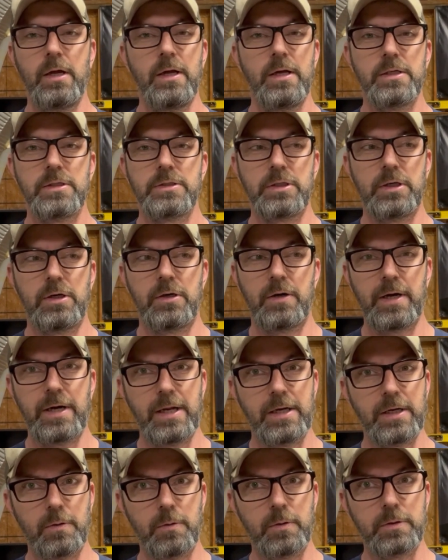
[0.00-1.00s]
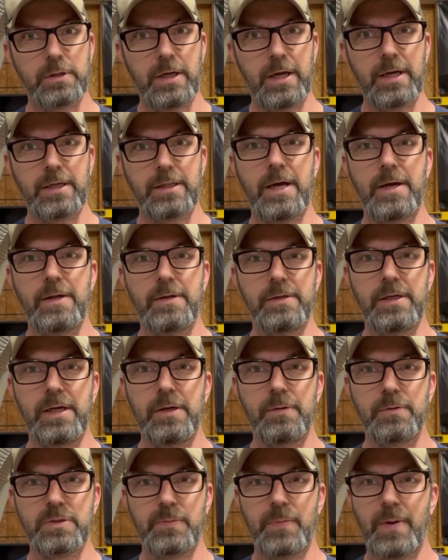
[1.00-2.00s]
So I didn't know what the heck that deal
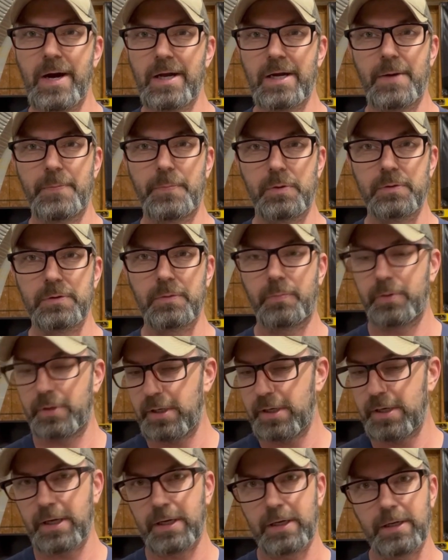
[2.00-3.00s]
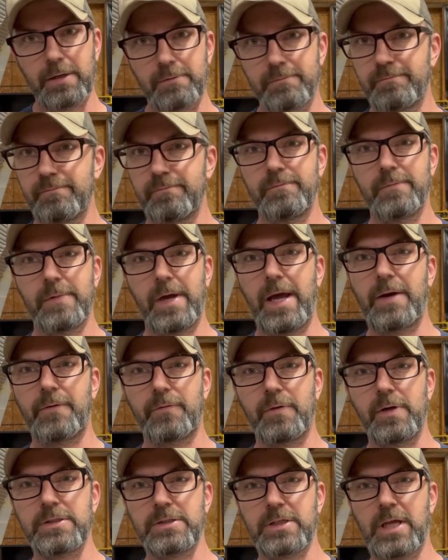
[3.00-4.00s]
was about, and I pulled the plug and
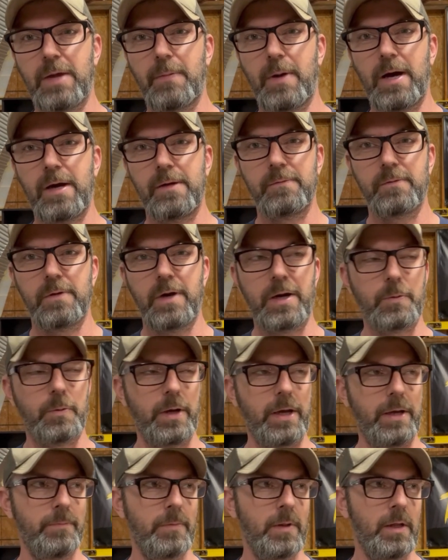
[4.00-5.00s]
antifreeze came out right away.